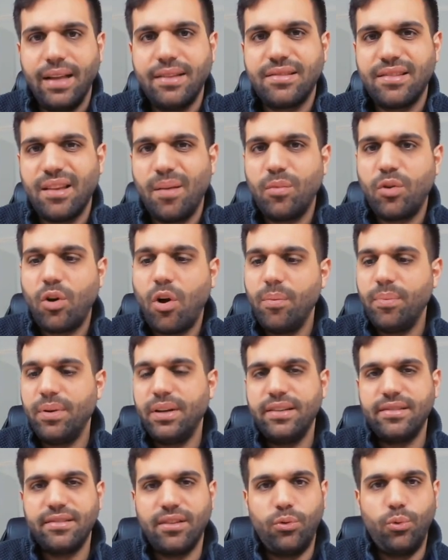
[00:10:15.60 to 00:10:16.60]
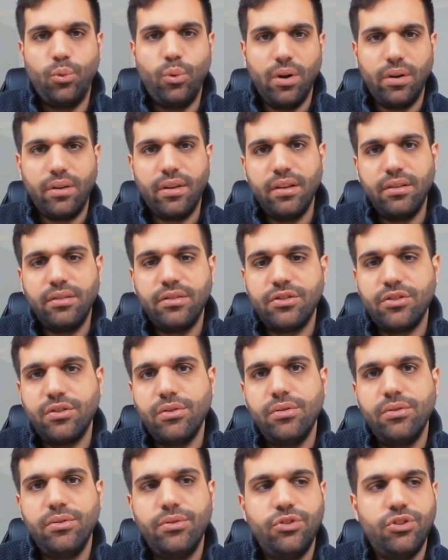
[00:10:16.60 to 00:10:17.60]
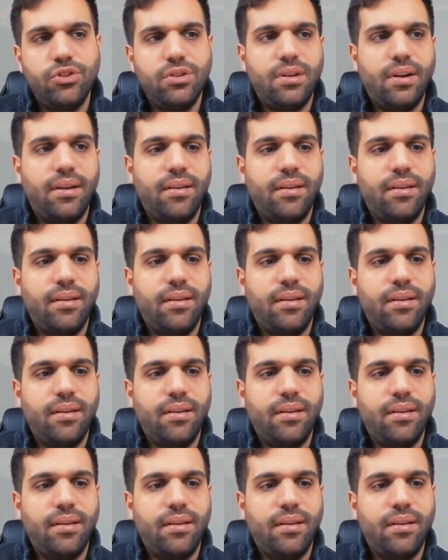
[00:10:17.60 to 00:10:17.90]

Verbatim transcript: And some companies are working on solution.